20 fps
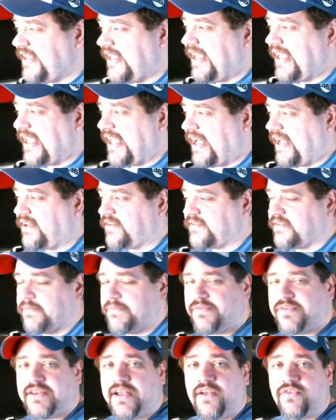decals
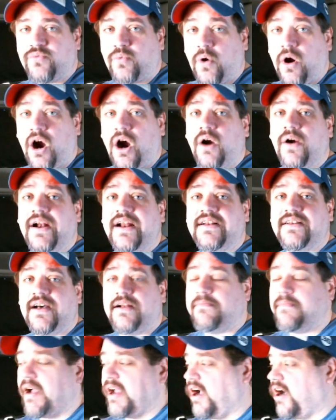themselves were already
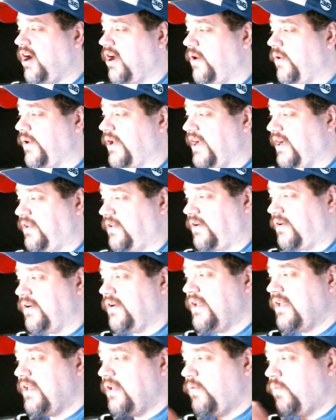done by AutoColor
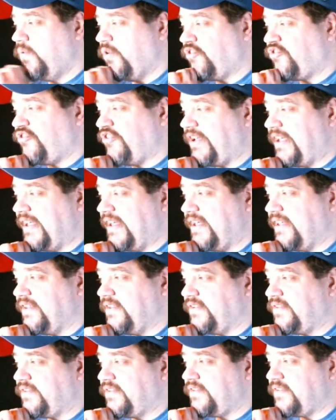which
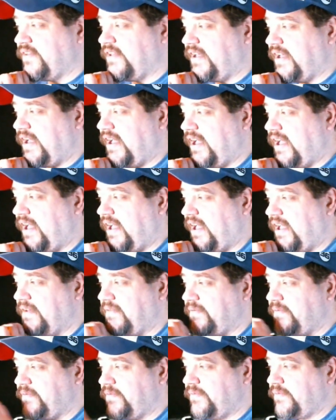is uh,
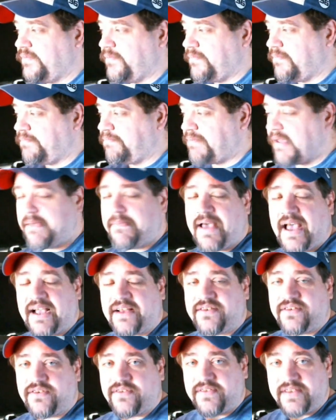
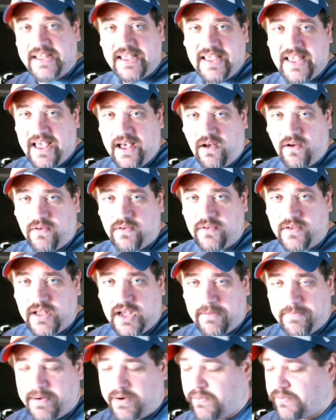Beemax's decal
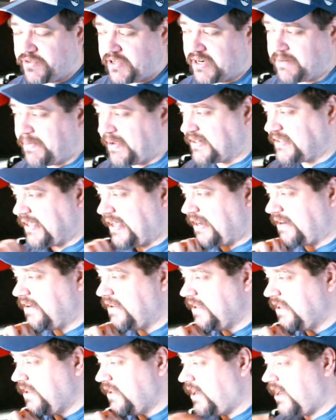company. We'll talk about that
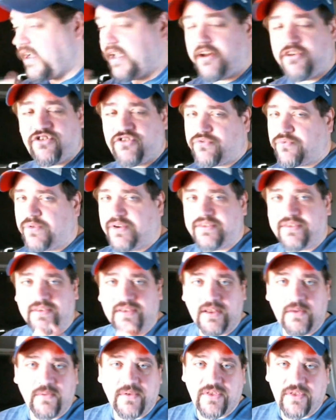uh, here just
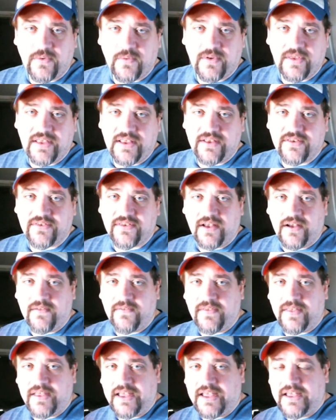recently with the release
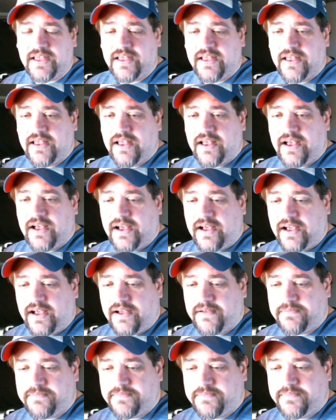of the
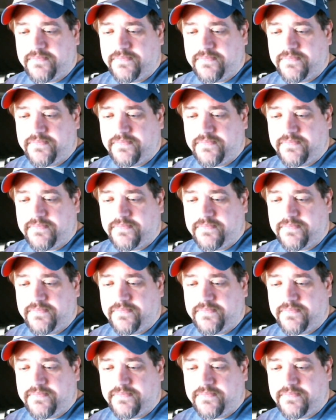uh,